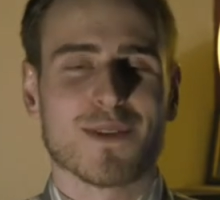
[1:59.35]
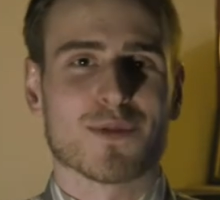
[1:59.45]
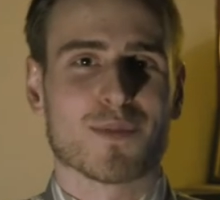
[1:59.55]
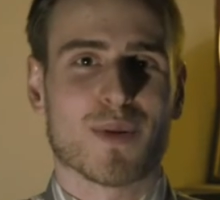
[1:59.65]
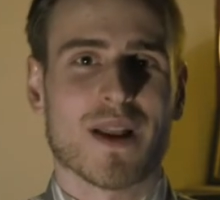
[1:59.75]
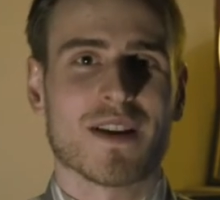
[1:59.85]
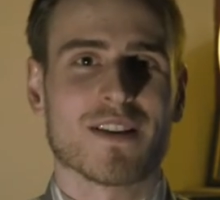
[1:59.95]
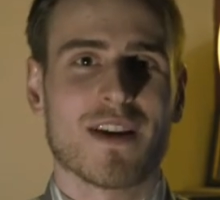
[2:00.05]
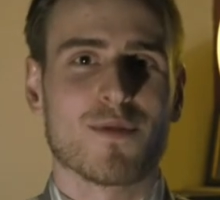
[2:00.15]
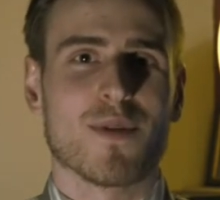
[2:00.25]
It was
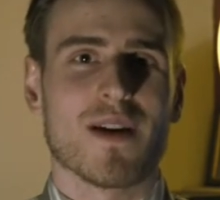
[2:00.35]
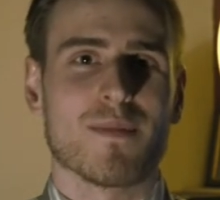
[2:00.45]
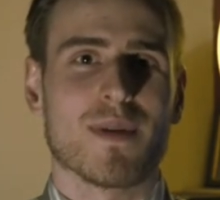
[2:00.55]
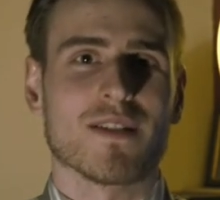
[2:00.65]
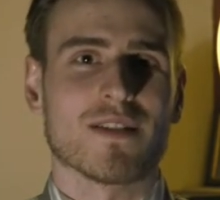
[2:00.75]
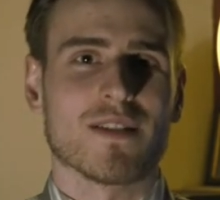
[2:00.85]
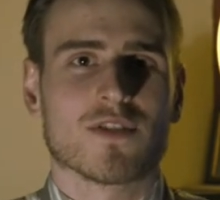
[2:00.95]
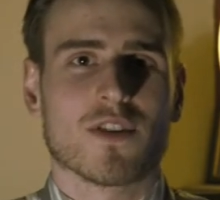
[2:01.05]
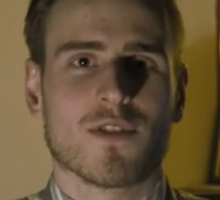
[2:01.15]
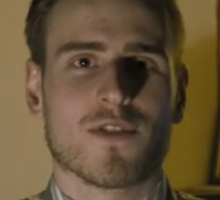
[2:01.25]
planted everywhere basically.
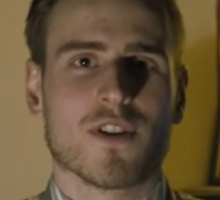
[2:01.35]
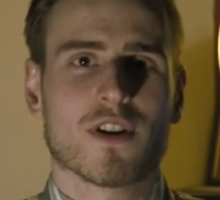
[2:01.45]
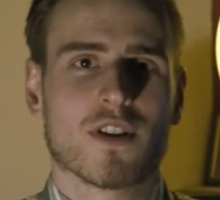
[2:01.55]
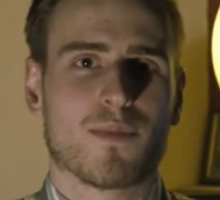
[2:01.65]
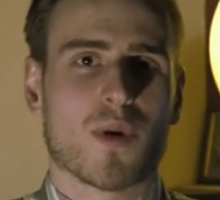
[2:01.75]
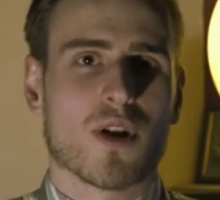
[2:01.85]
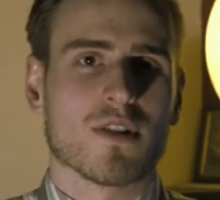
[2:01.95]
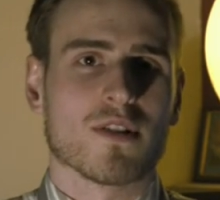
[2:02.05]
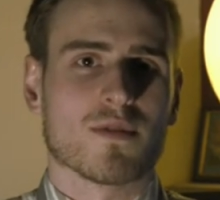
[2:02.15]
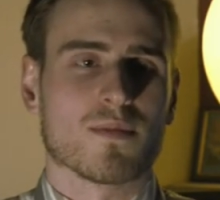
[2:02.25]
So if you look on the
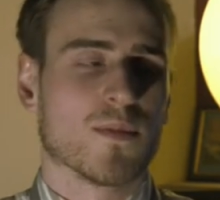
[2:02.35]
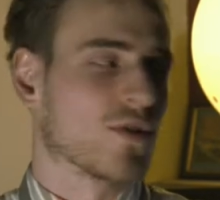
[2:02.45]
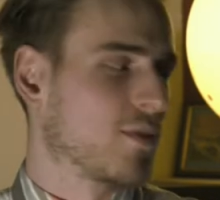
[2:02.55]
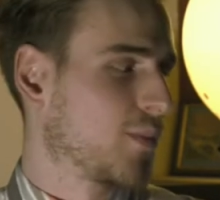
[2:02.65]
bottles, most